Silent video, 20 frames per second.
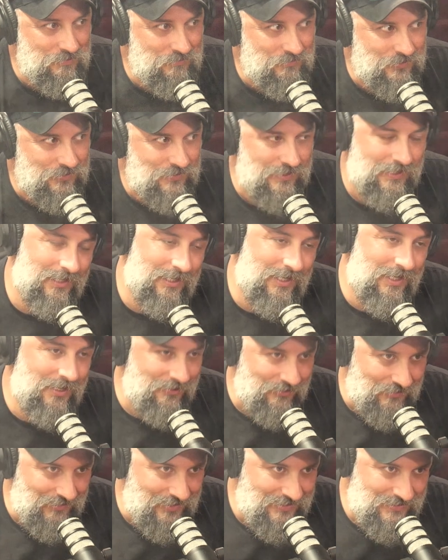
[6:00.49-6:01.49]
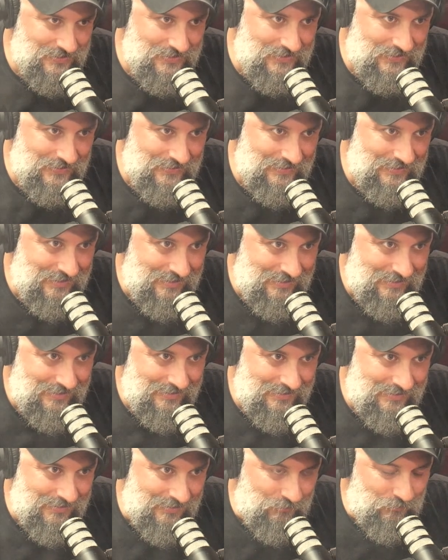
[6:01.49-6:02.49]
or if they're getting increased.
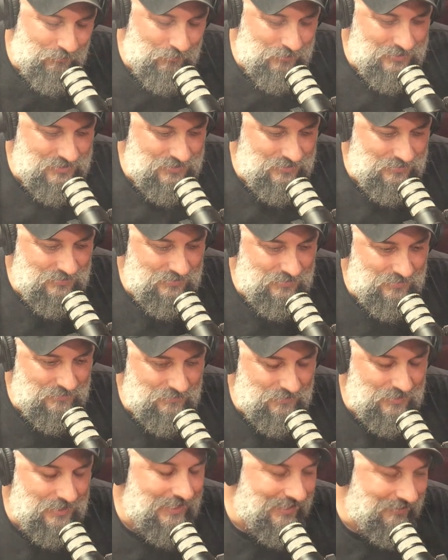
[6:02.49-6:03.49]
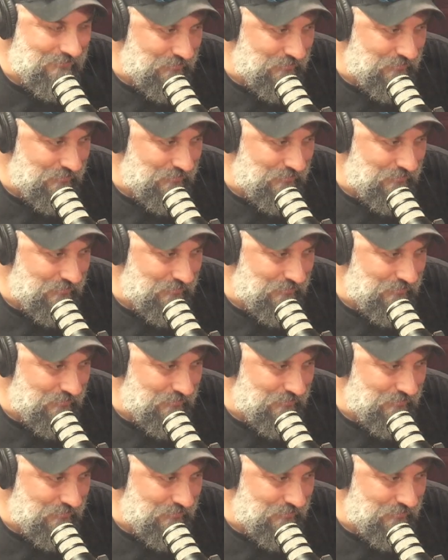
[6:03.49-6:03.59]
Everyone's doing, well, not